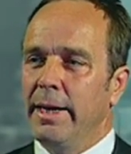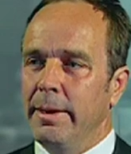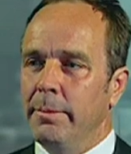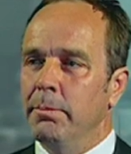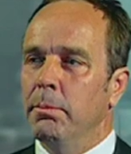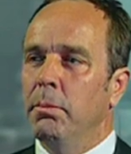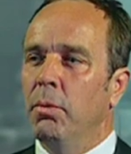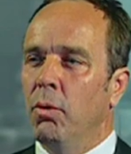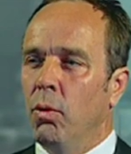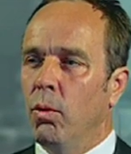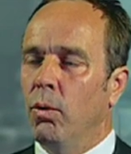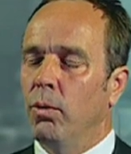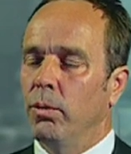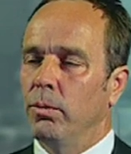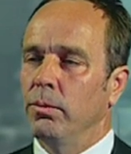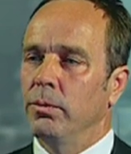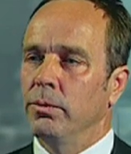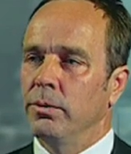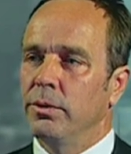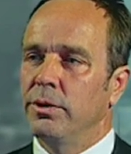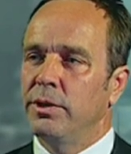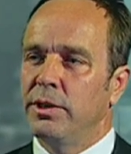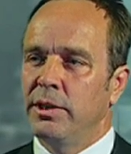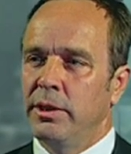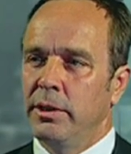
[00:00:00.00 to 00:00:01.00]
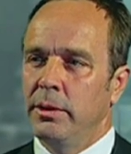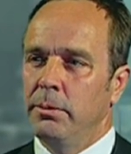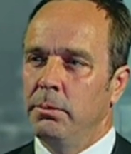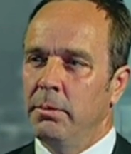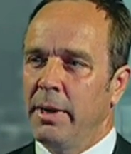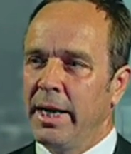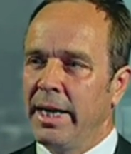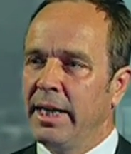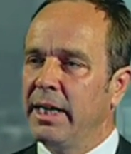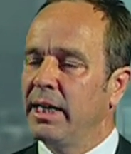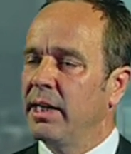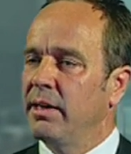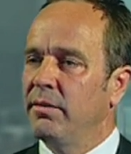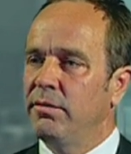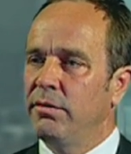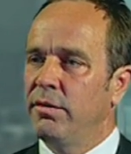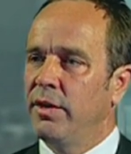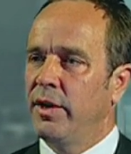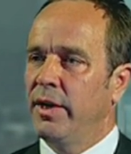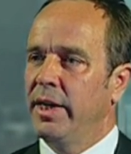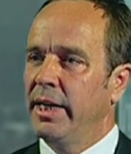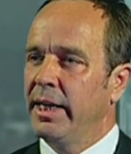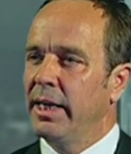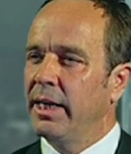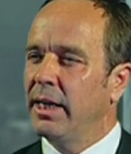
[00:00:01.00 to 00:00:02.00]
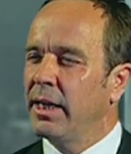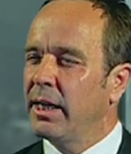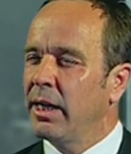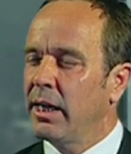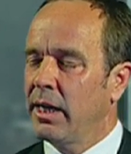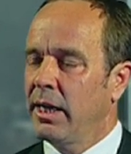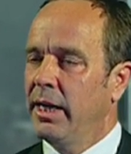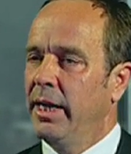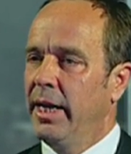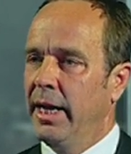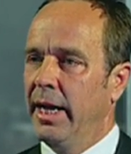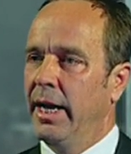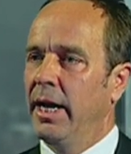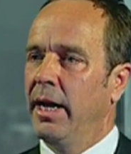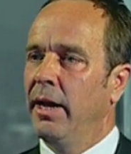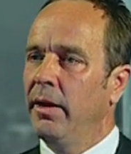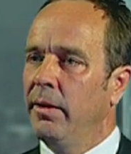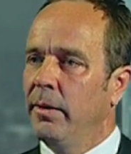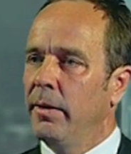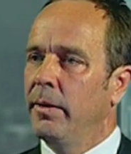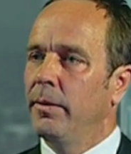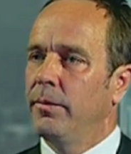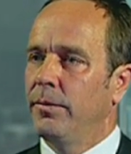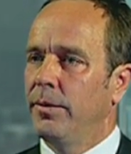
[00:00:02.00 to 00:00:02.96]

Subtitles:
important to make it very clear